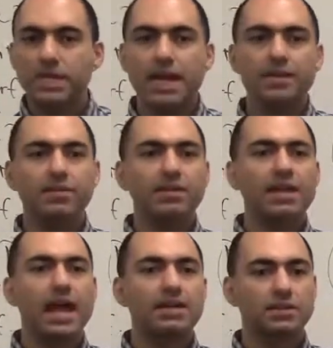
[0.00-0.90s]
Anything
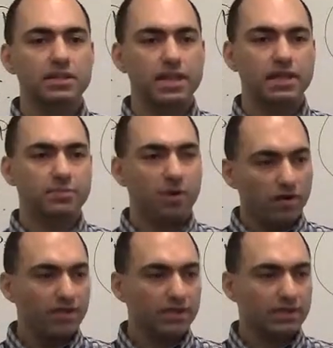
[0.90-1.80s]
that is
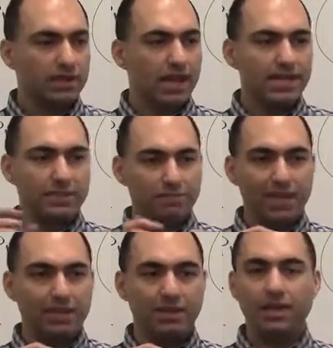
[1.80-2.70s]
perfect has a
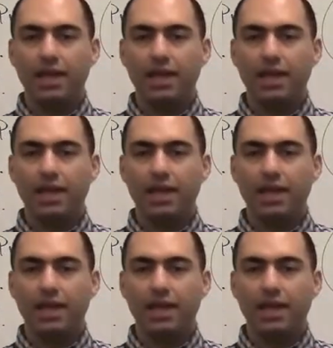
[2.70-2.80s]
been.